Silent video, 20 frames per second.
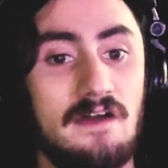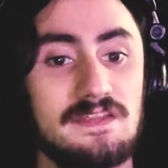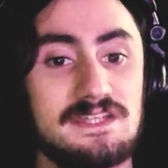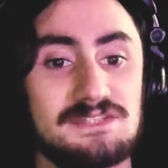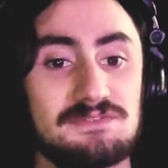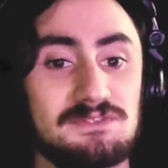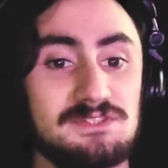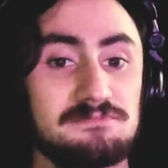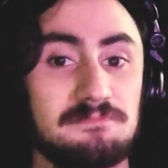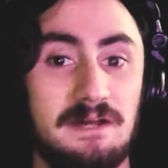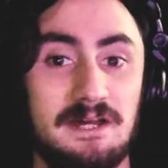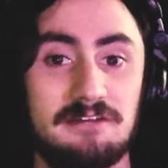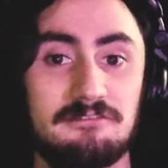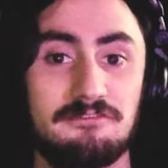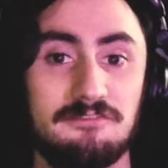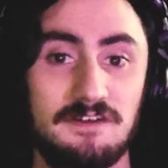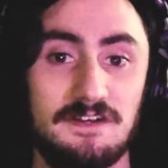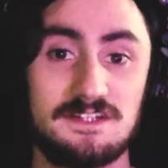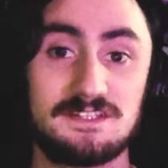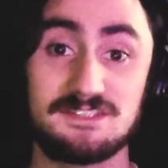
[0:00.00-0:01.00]
This was my
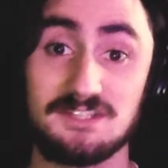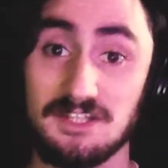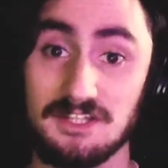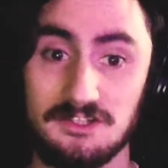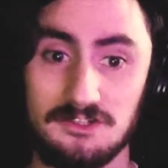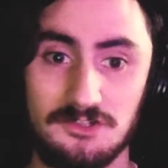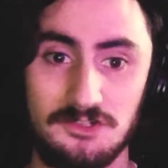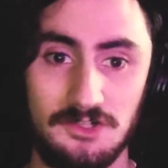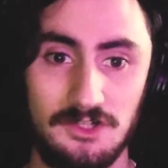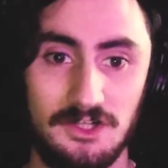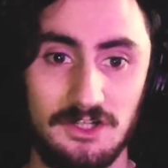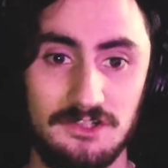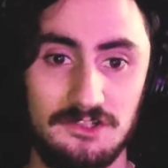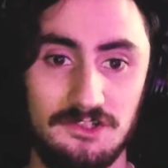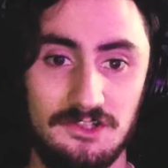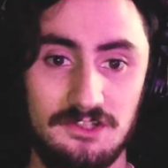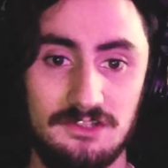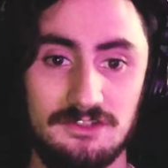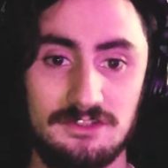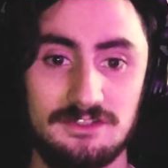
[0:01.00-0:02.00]
first
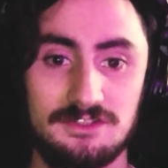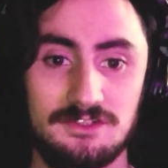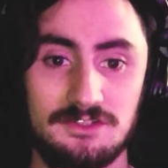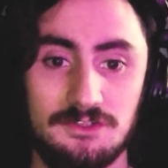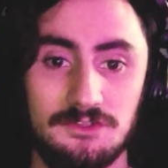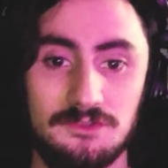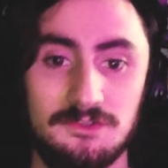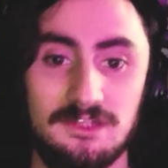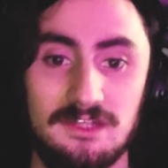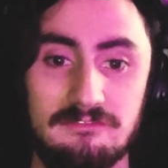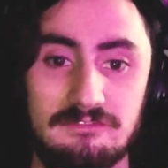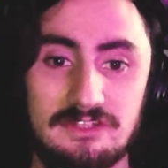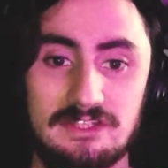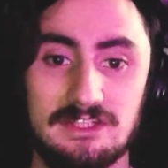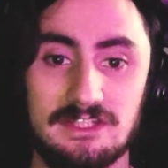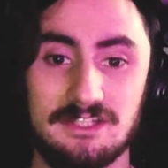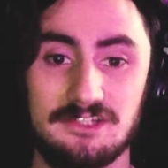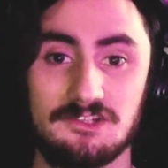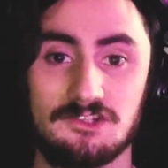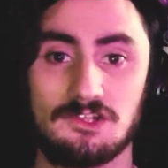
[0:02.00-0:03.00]
introduction to David
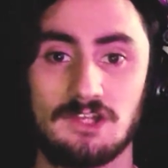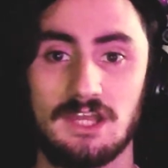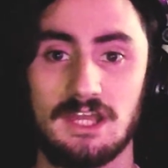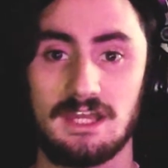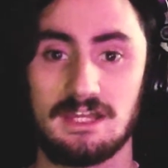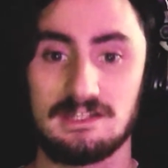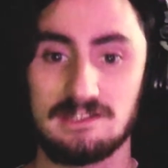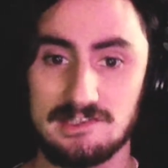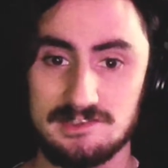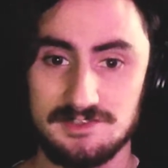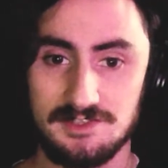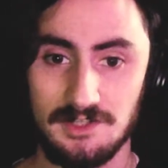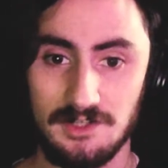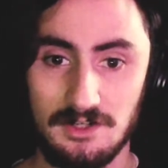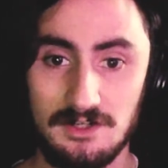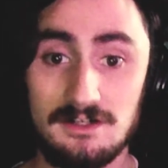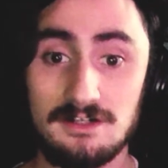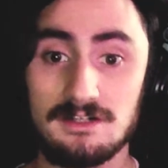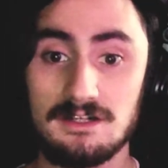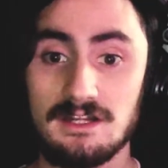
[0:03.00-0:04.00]
Lynch and his
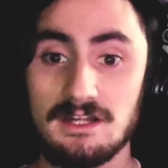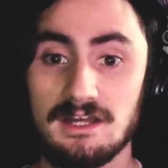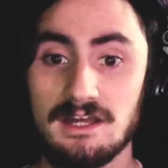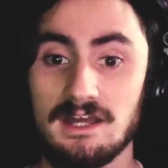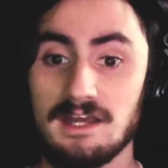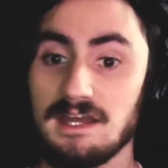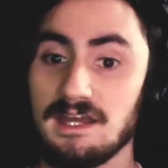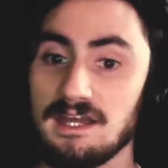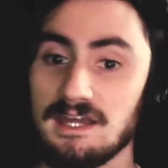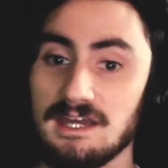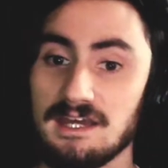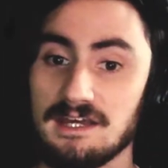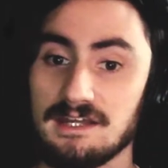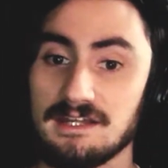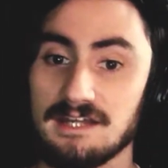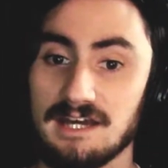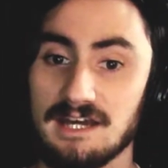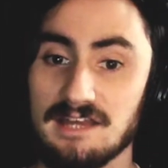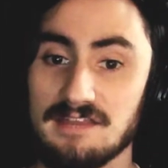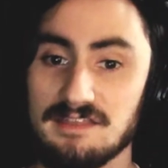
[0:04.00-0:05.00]
art,
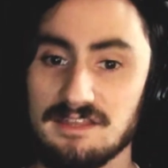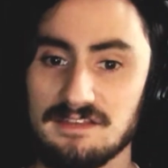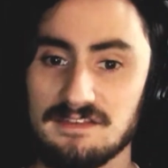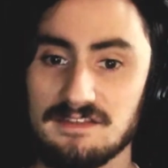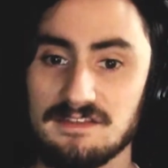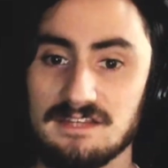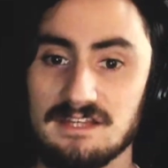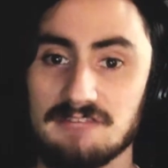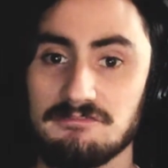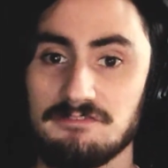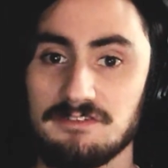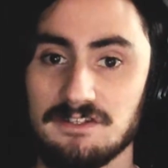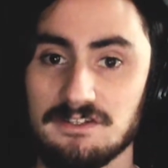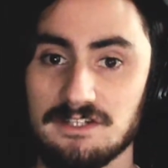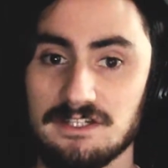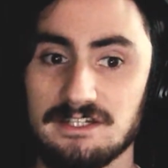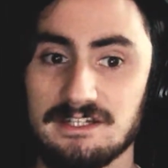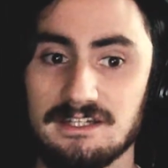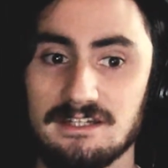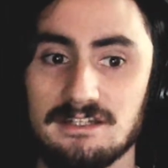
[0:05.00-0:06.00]
and I think that
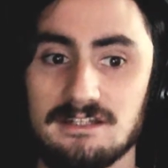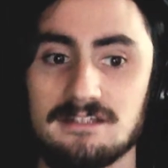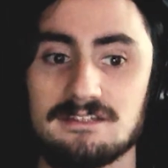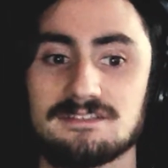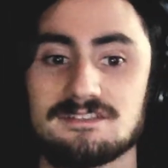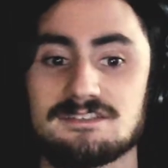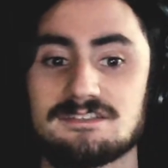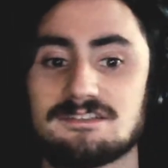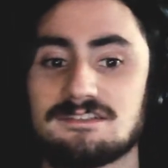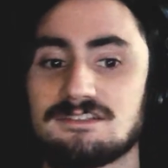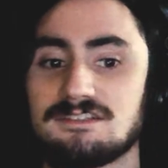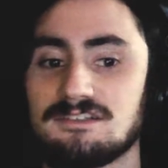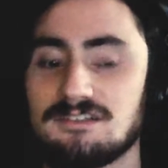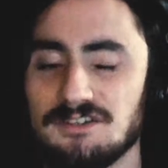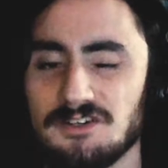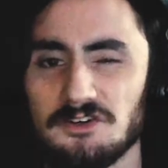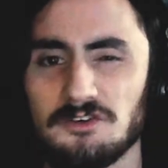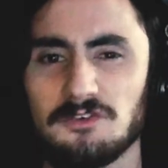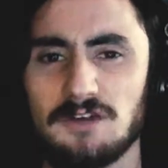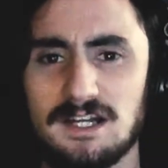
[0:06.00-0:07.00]
feeling
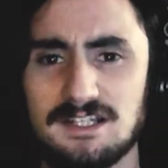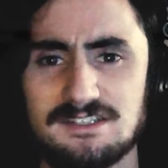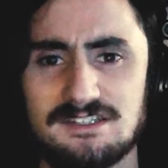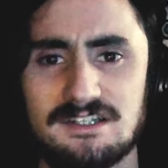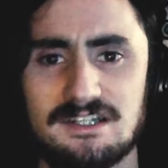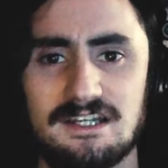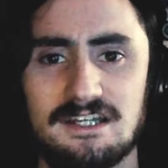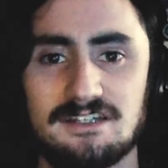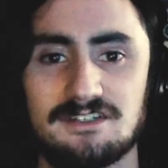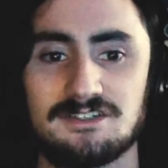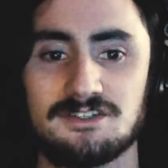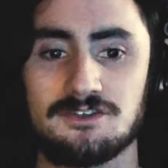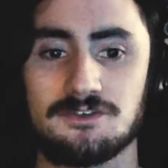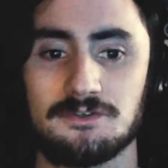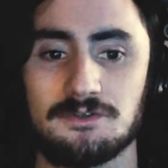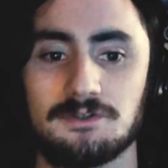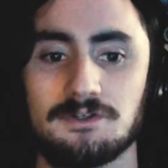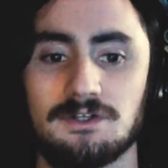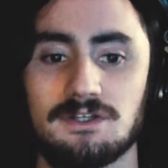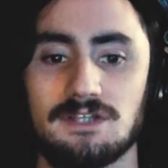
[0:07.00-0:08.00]
still resonates
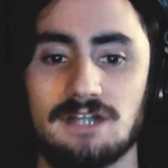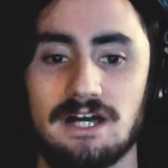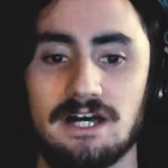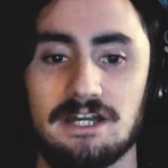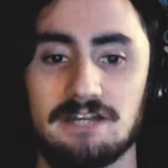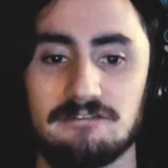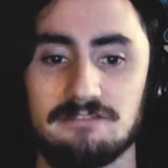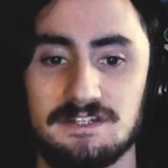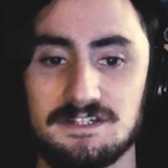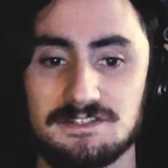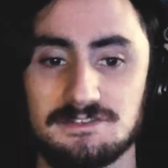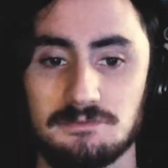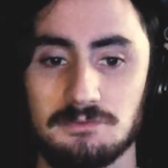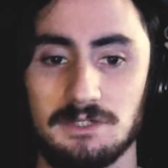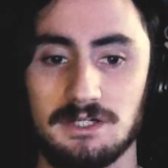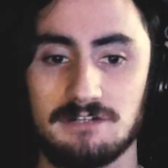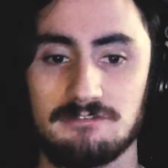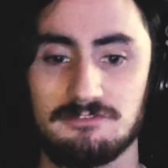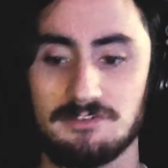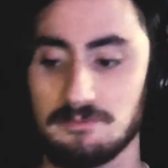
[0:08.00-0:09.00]
through a lot of his
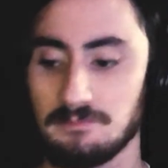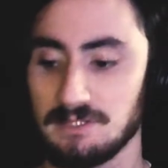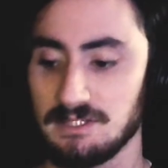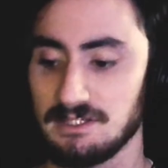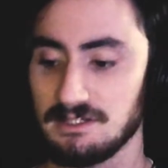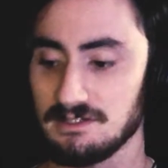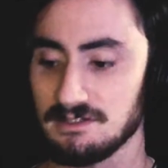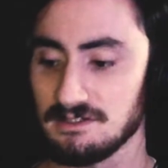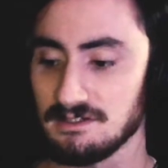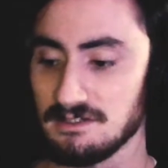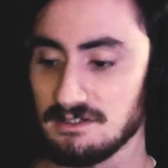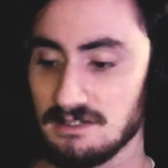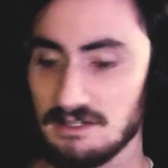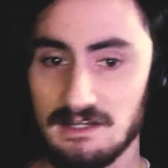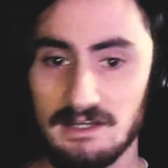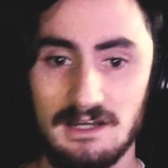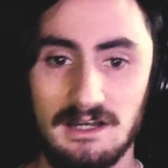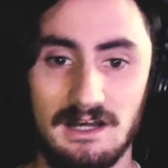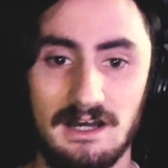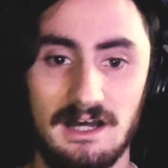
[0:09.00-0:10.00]
work for me.
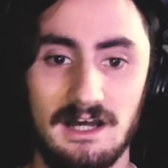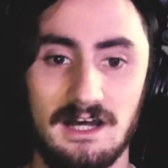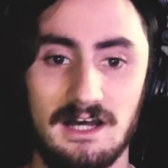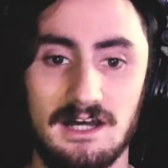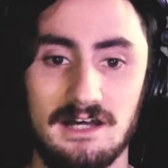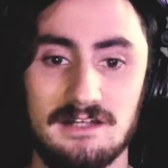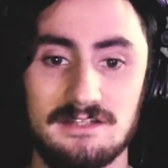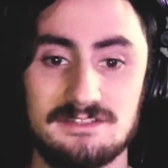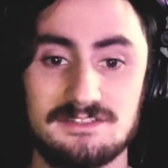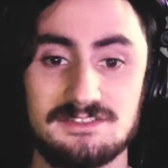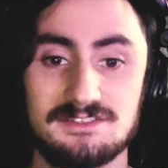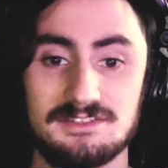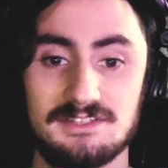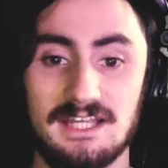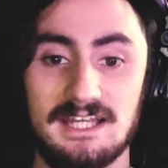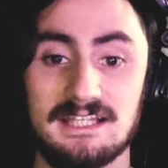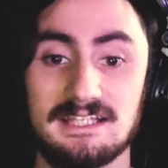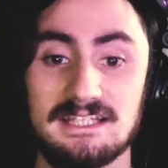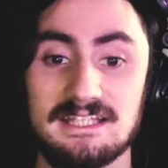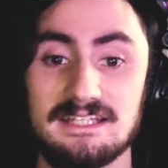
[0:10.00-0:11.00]

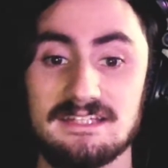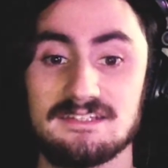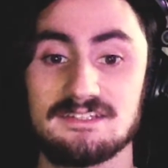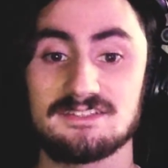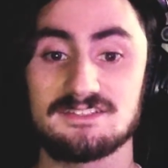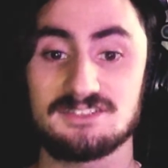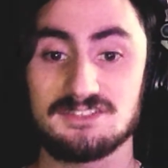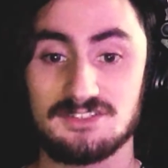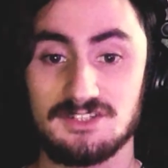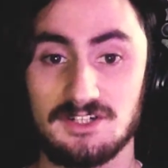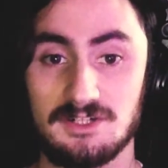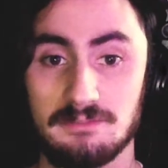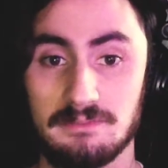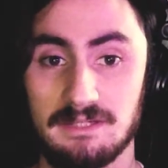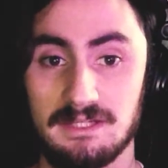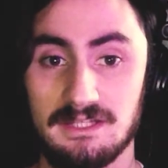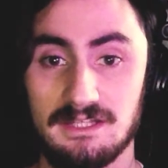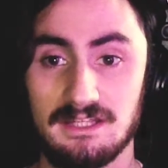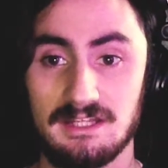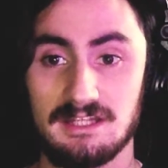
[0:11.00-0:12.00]
Slightly
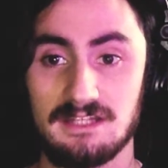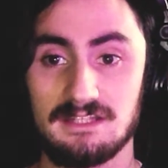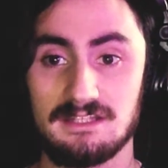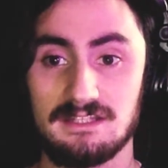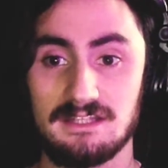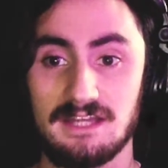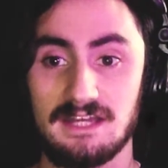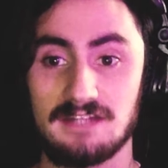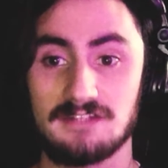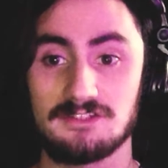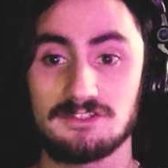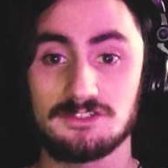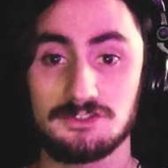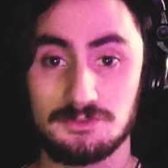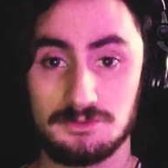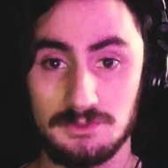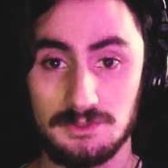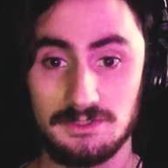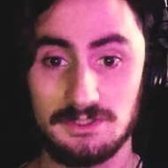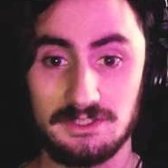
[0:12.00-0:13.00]
disturbing, yet
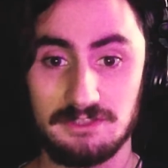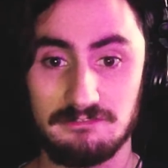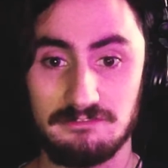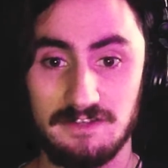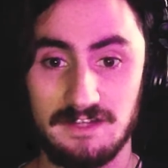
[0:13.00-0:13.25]
truly